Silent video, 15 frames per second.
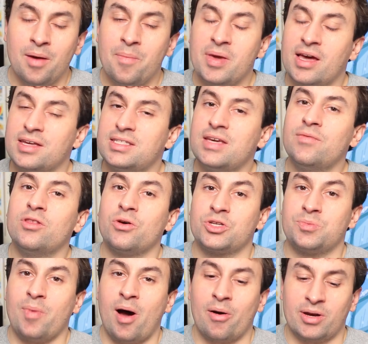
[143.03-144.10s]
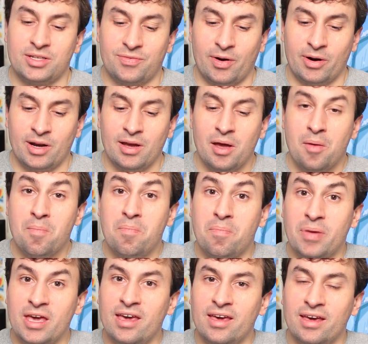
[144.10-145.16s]
because even though Smaug is very
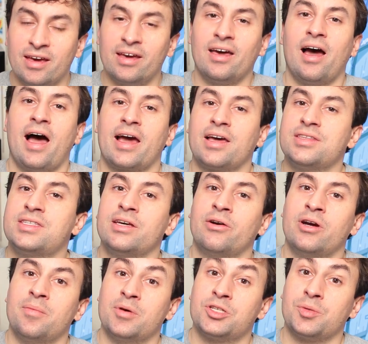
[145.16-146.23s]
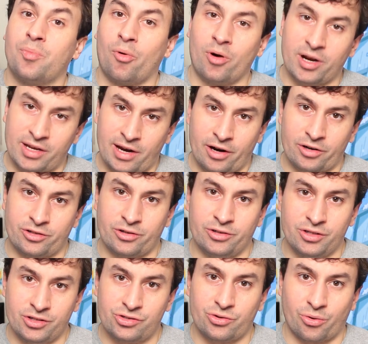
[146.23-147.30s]
big, I consider him a supporting character
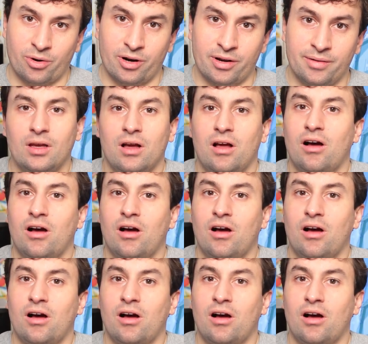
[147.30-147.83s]
in the story.